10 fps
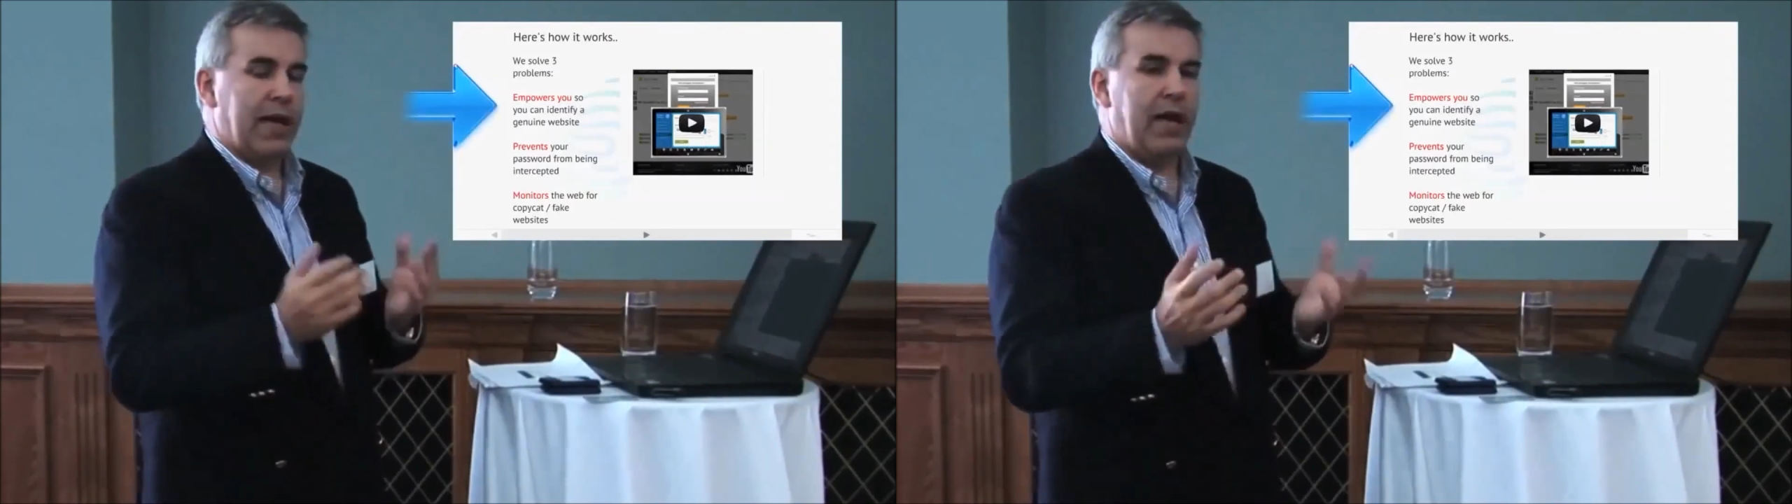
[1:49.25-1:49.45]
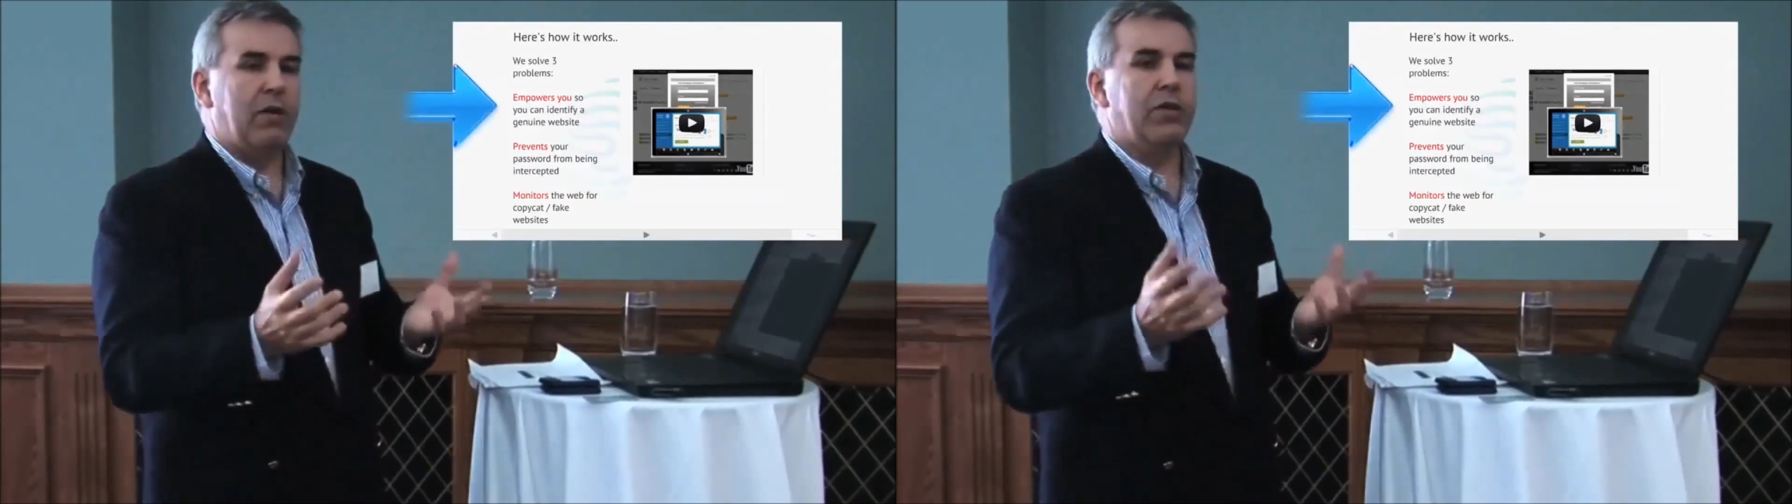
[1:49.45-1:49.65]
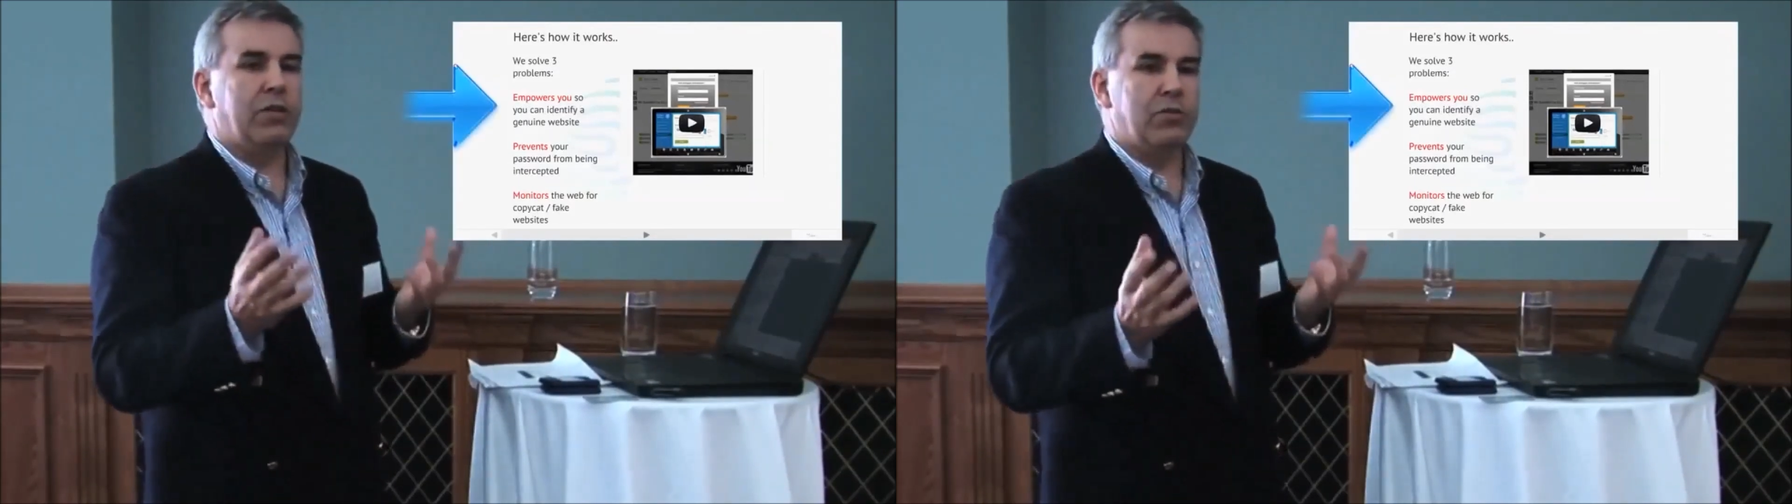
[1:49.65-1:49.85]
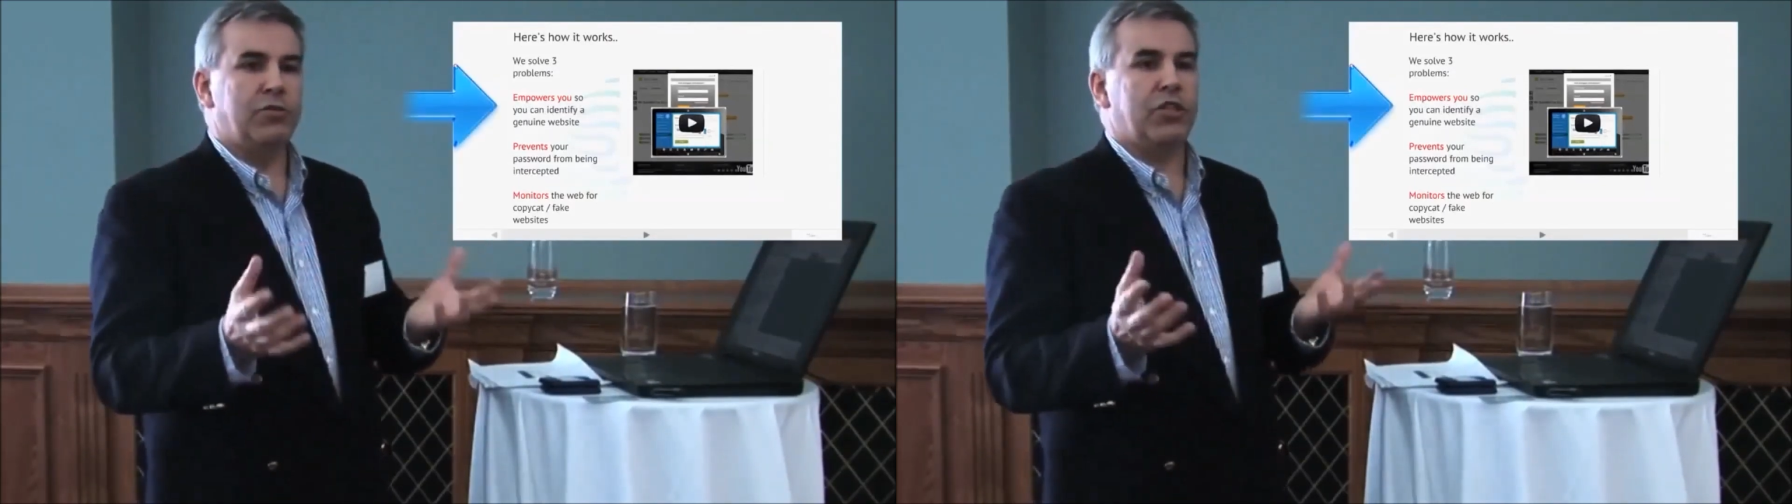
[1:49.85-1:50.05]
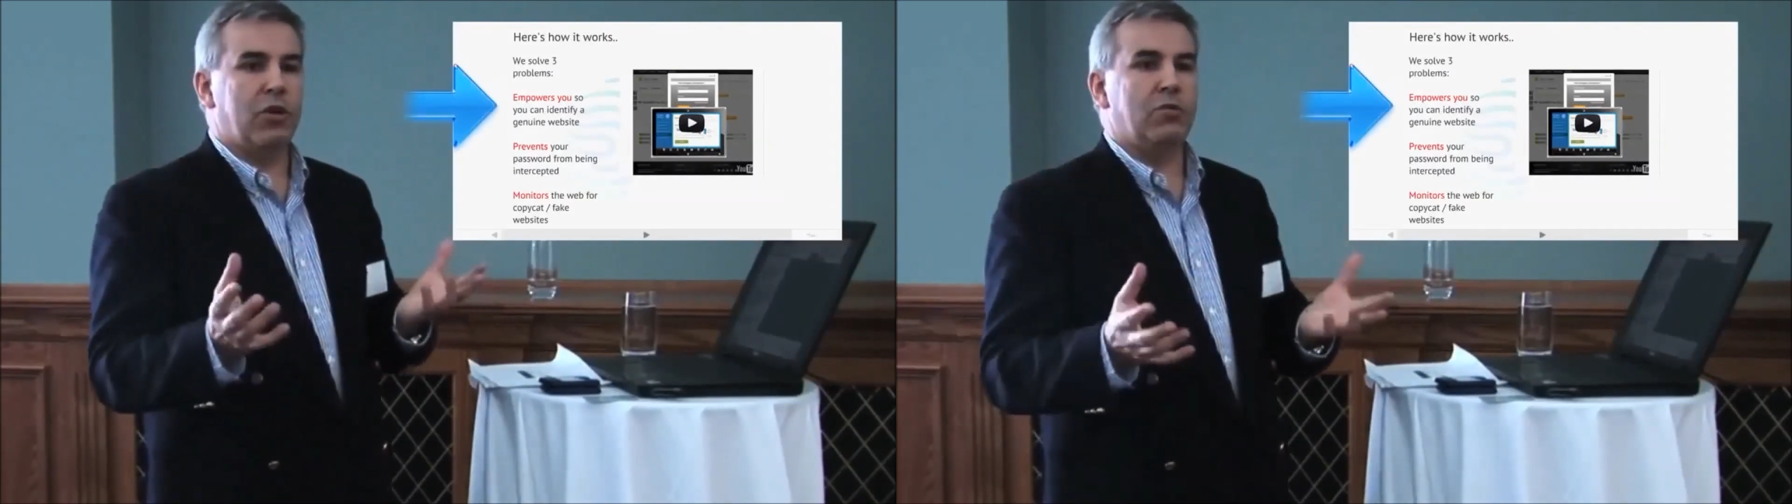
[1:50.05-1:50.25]
How do
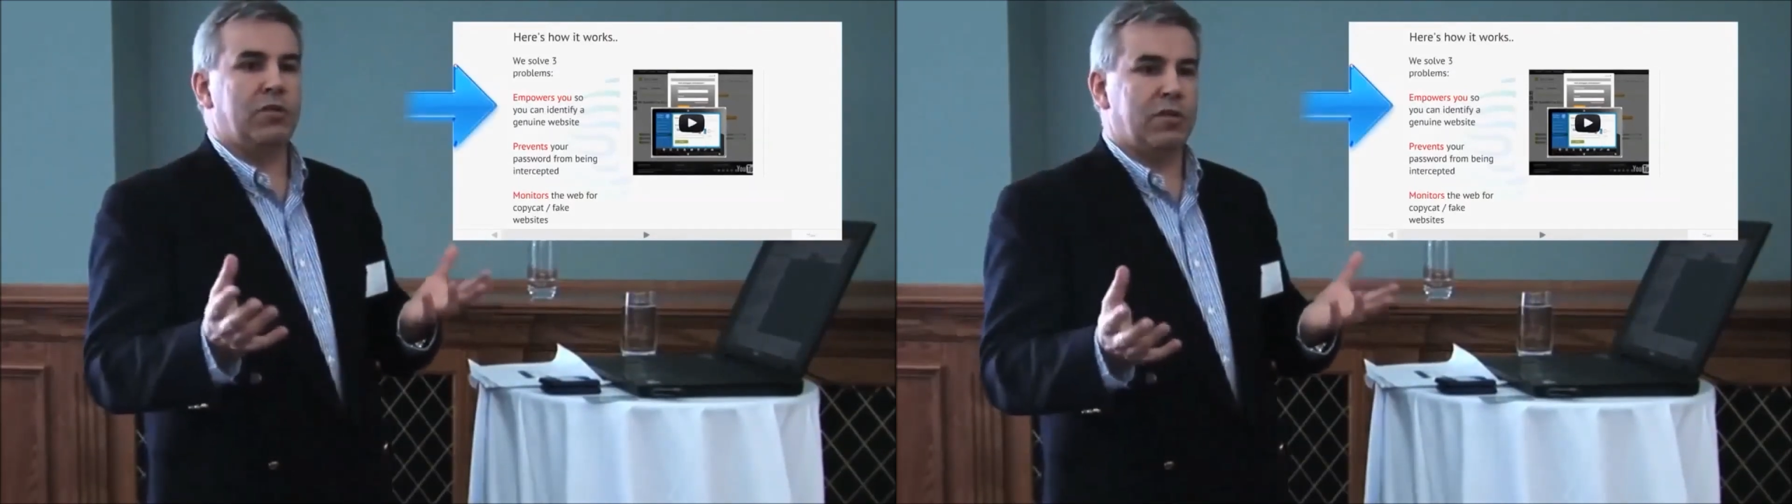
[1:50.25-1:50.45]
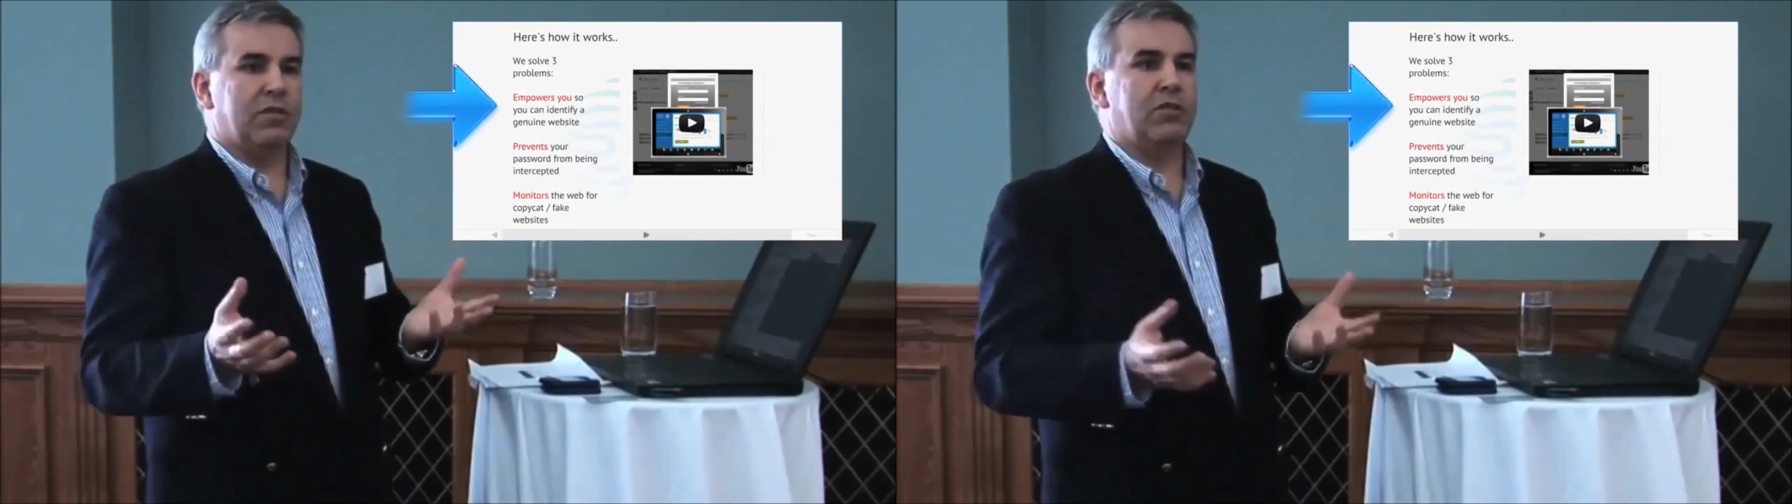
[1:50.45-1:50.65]
you show to the